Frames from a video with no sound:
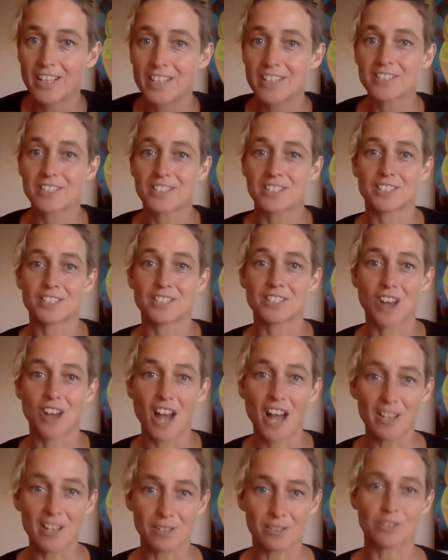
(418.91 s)

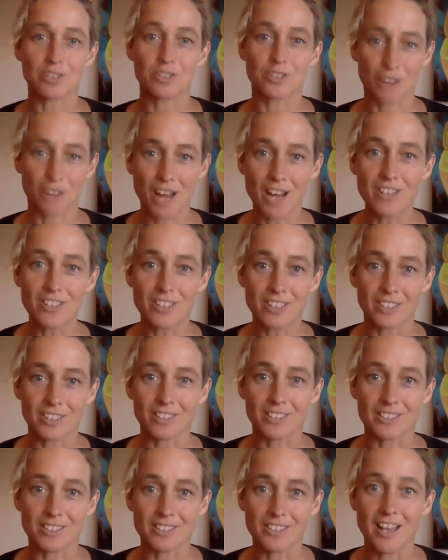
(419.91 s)
societal
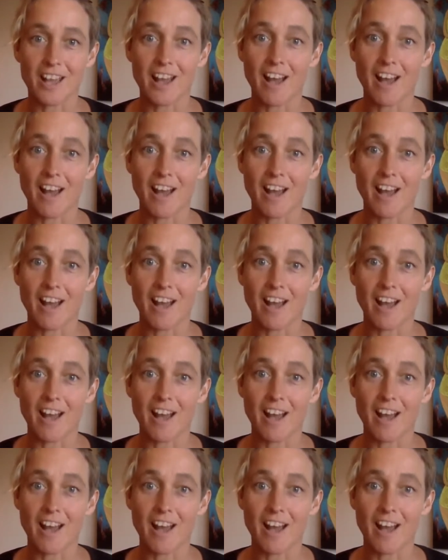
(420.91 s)
structures